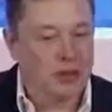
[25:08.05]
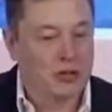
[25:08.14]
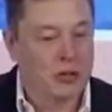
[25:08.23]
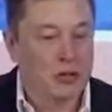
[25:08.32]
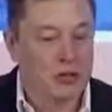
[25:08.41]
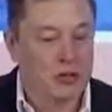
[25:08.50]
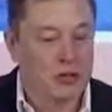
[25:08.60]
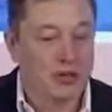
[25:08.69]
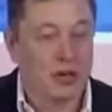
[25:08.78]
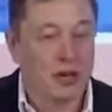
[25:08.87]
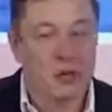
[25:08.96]
As soon as that
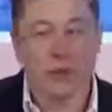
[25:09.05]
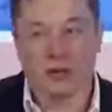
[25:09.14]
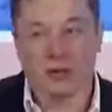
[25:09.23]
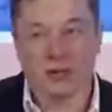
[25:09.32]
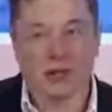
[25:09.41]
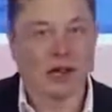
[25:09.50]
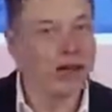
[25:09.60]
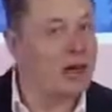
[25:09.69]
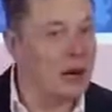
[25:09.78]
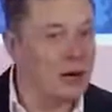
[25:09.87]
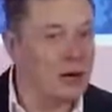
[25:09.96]
stop time becomes like an
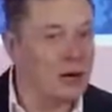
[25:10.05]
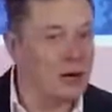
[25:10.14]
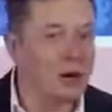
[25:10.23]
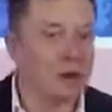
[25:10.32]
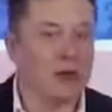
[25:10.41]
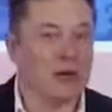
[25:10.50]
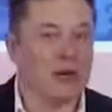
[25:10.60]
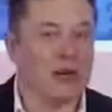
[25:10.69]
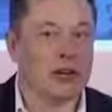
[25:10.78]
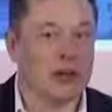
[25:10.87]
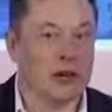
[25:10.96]
hour or more
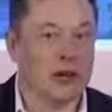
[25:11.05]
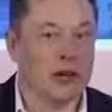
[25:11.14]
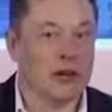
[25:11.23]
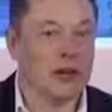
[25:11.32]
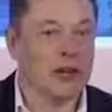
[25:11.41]
than an hour,